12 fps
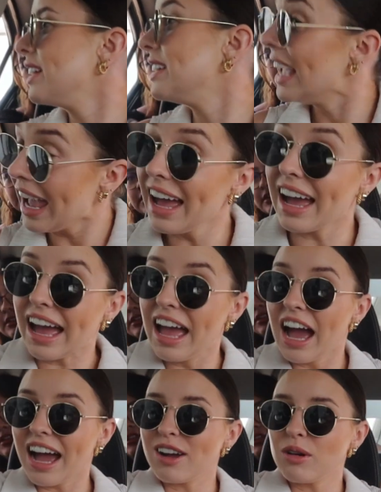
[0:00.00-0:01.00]
Yeah,
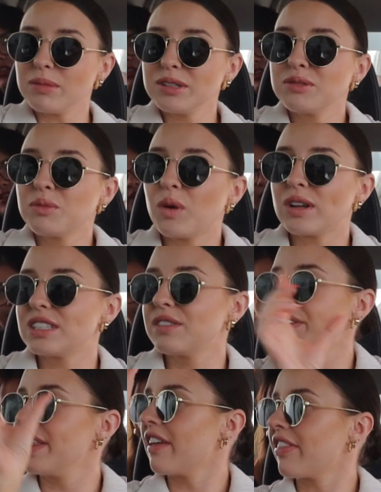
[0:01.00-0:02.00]
I almost want to
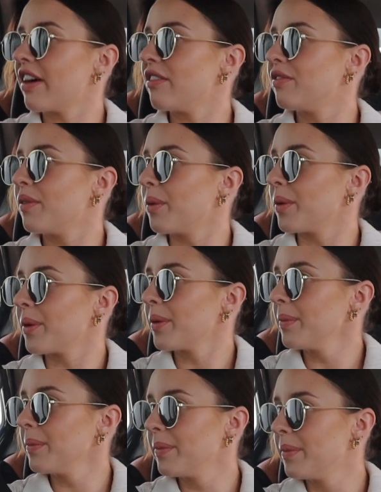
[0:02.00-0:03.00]
fill out that
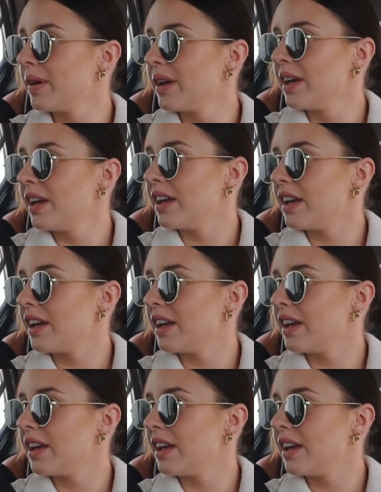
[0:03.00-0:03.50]
form.